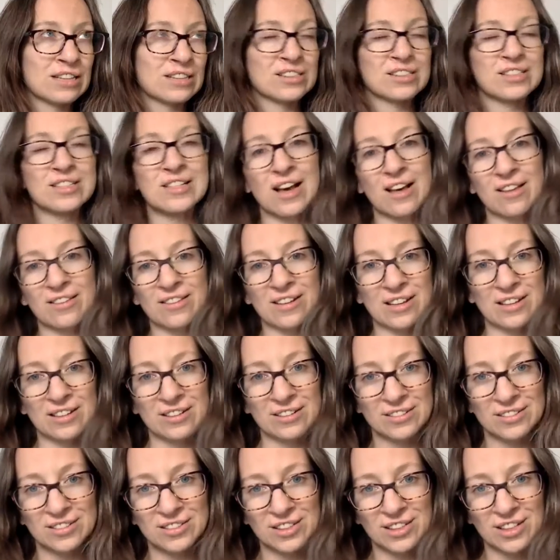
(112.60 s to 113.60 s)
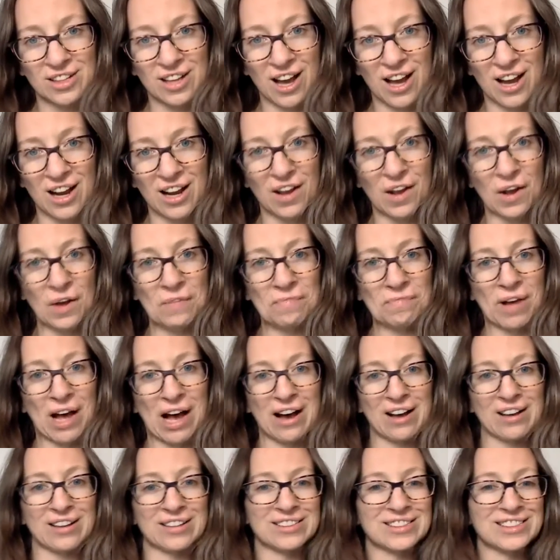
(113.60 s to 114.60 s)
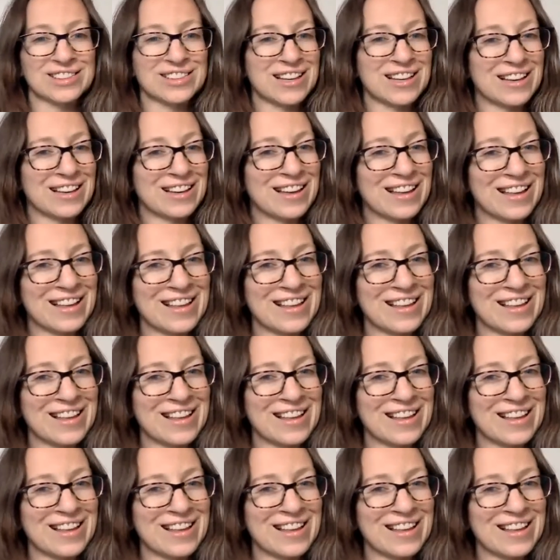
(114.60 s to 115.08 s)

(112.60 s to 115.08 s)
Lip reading: nothing to kind of come back and say,